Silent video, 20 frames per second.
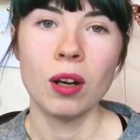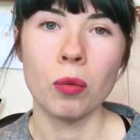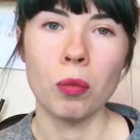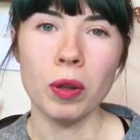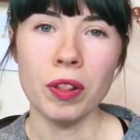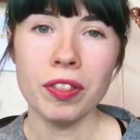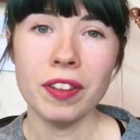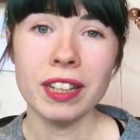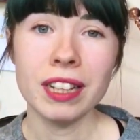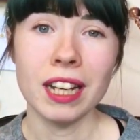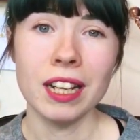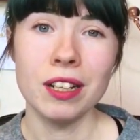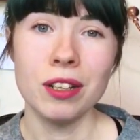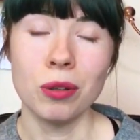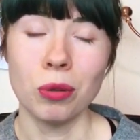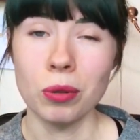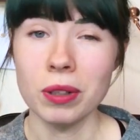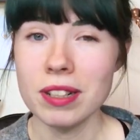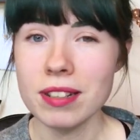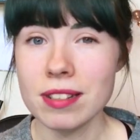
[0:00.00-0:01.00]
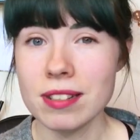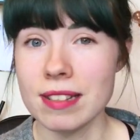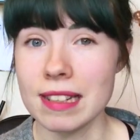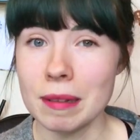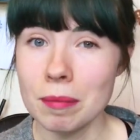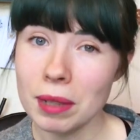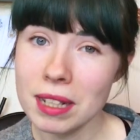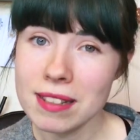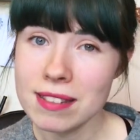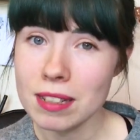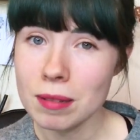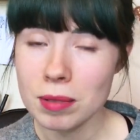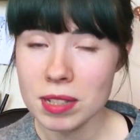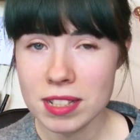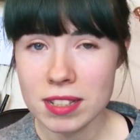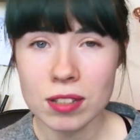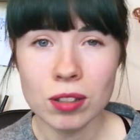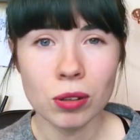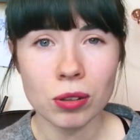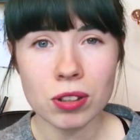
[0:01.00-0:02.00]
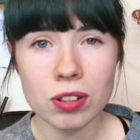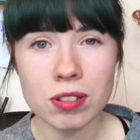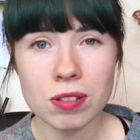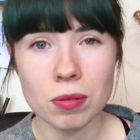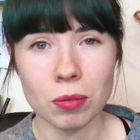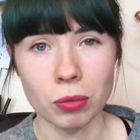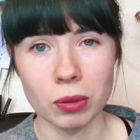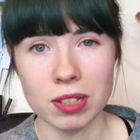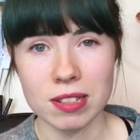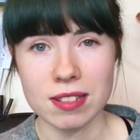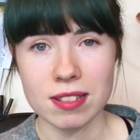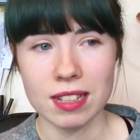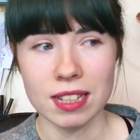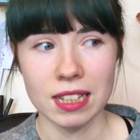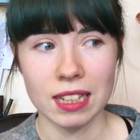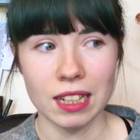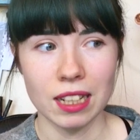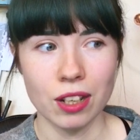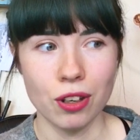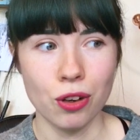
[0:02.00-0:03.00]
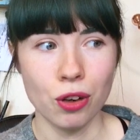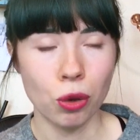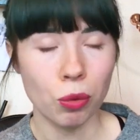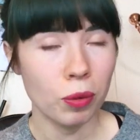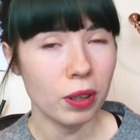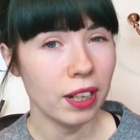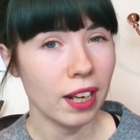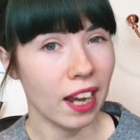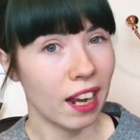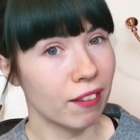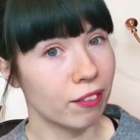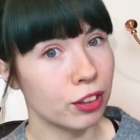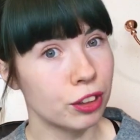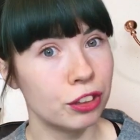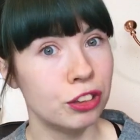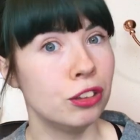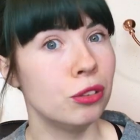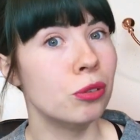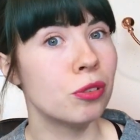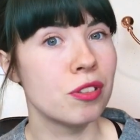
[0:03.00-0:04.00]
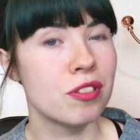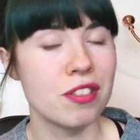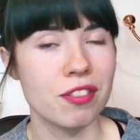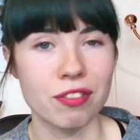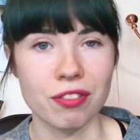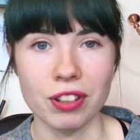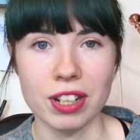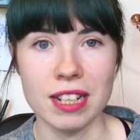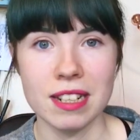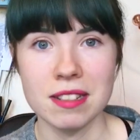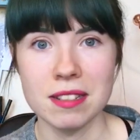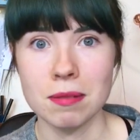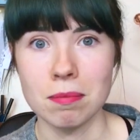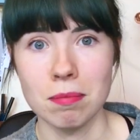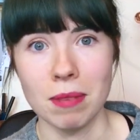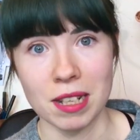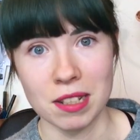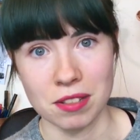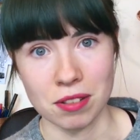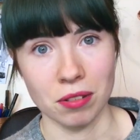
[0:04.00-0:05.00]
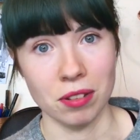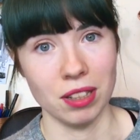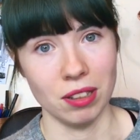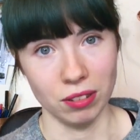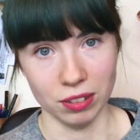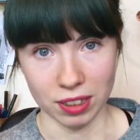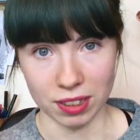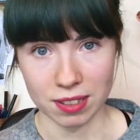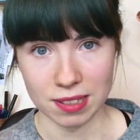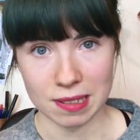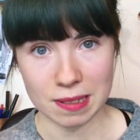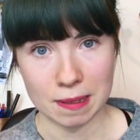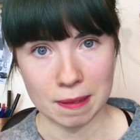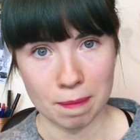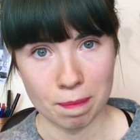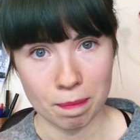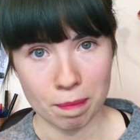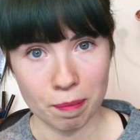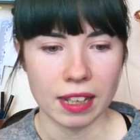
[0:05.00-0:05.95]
One thing I noticed in my CBT course was that no one ever used the phrase mental illness.